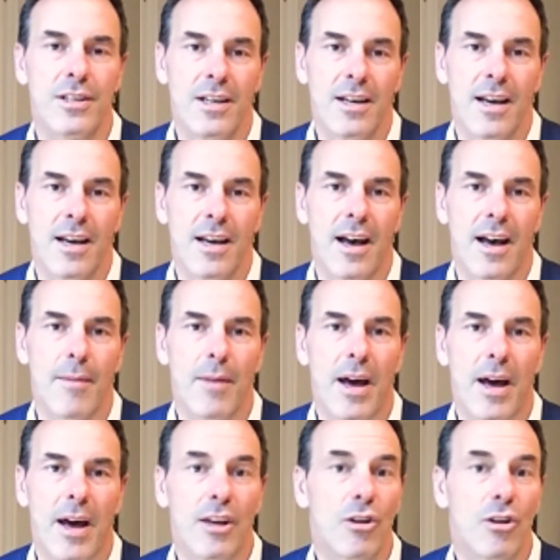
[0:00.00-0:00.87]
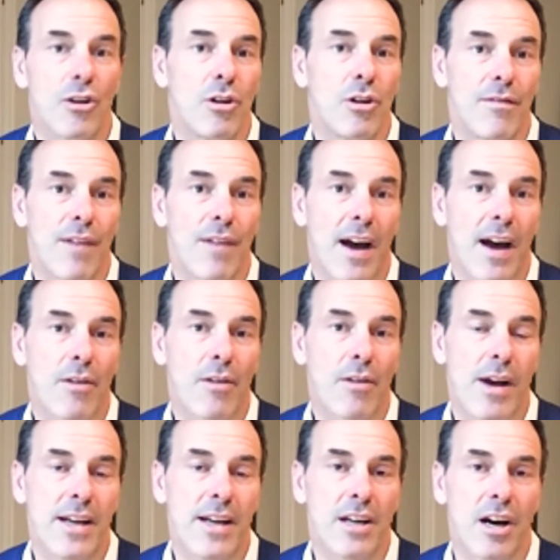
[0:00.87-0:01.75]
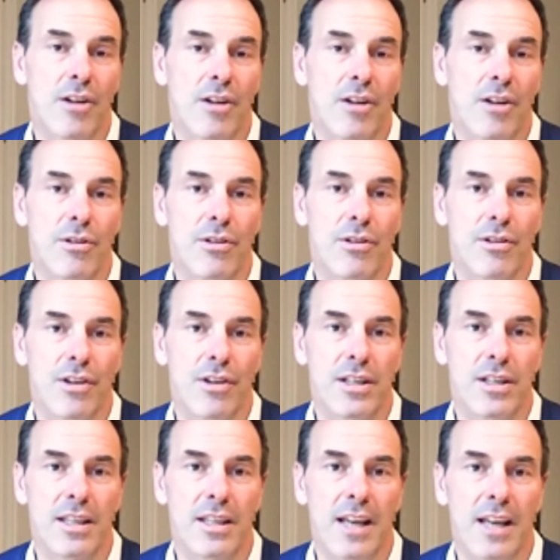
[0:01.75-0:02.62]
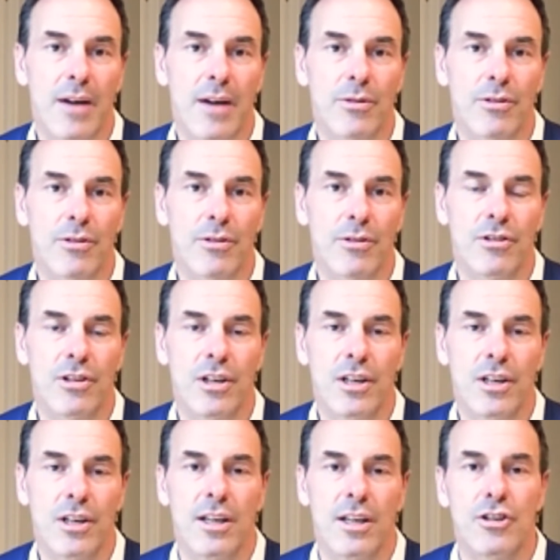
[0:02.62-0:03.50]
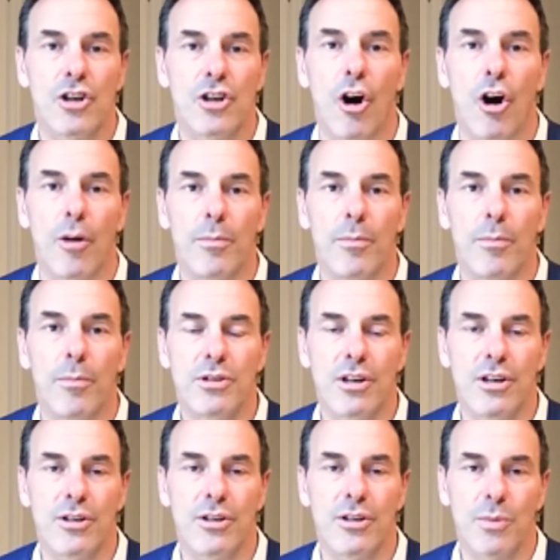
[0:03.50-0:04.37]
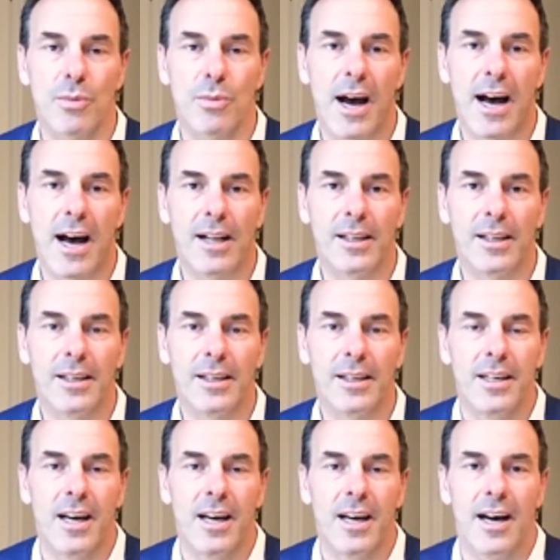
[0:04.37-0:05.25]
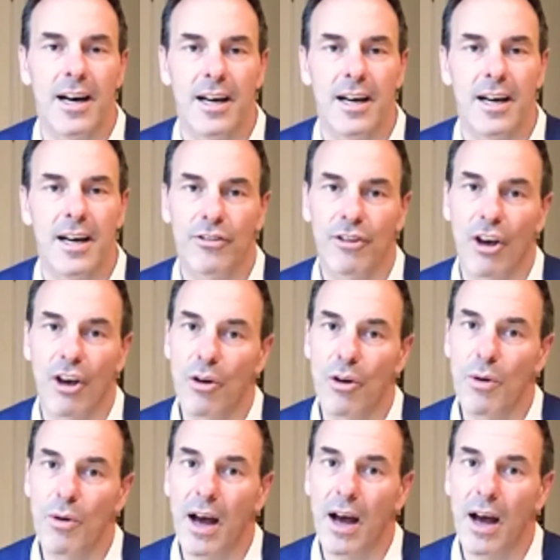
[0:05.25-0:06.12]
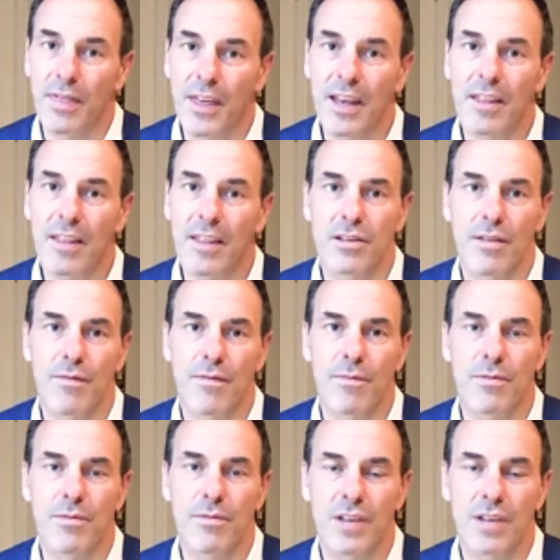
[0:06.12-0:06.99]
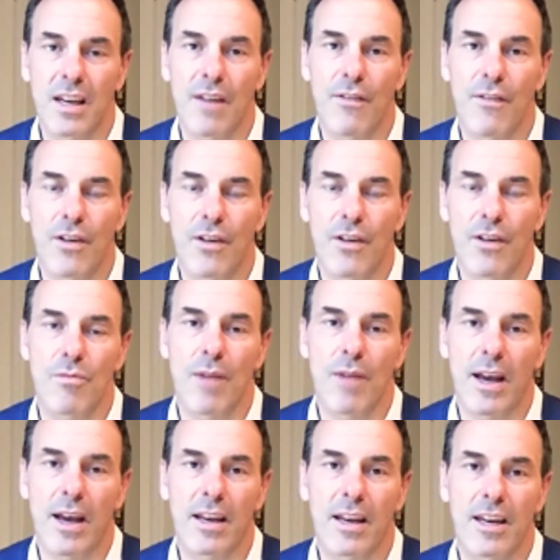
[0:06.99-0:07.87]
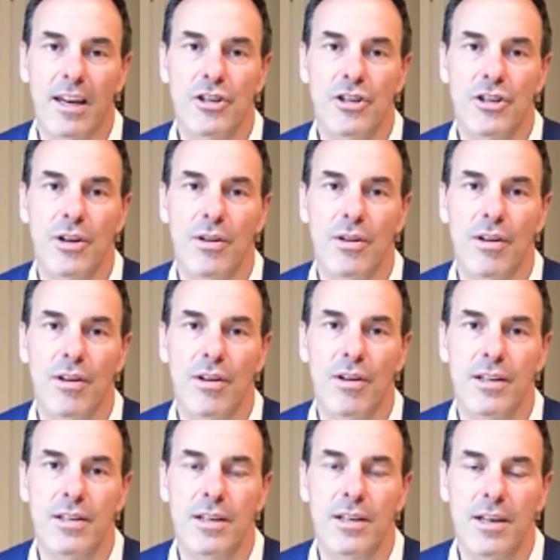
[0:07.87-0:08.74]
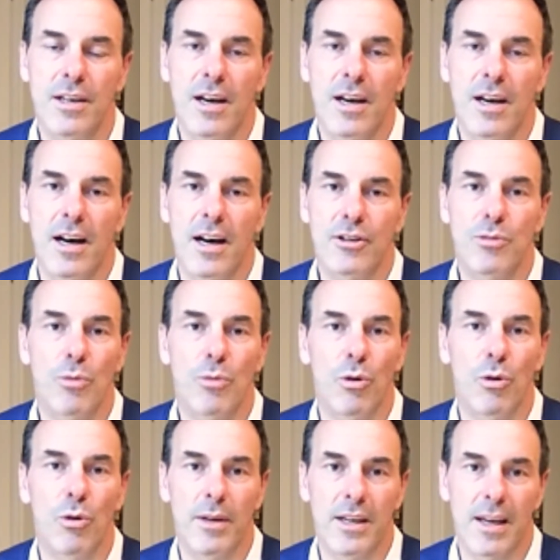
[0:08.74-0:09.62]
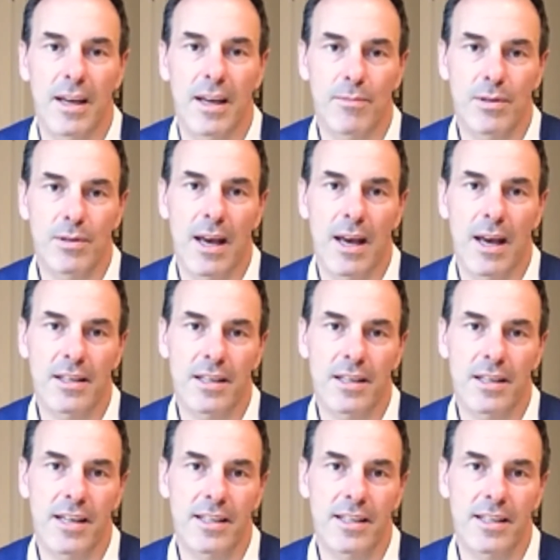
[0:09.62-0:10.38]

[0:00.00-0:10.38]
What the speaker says: and it could in fact create 130,000 jobs as well. So I think there's a significant recognition that small and medium-sized